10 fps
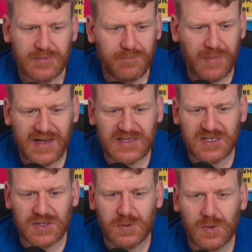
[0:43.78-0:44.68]
back
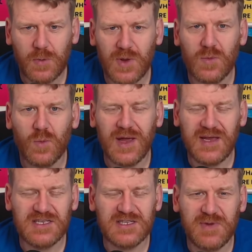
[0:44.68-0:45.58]
to winning
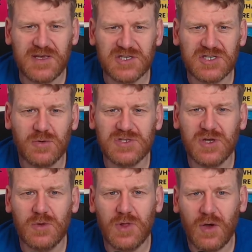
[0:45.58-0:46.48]
ways. It's been so,
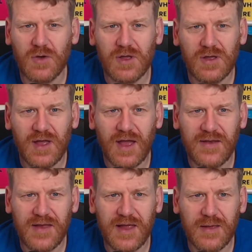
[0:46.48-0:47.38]
so long.
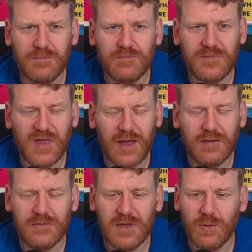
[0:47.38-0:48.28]
And um, yeah,
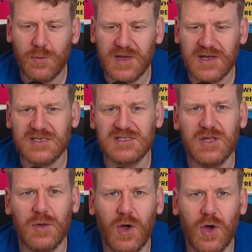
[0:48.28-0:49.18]
it would be nice to
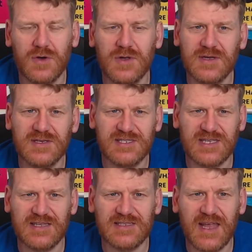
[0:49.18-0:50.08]
do it on
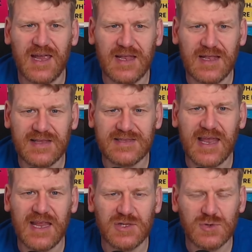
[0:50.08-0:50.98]
Saturday. Let's
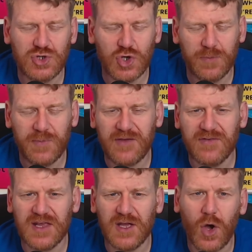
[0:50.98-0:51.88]
get into it. Jordan
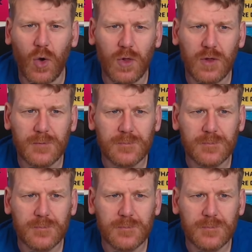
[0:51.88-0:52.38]
Pickford in goal.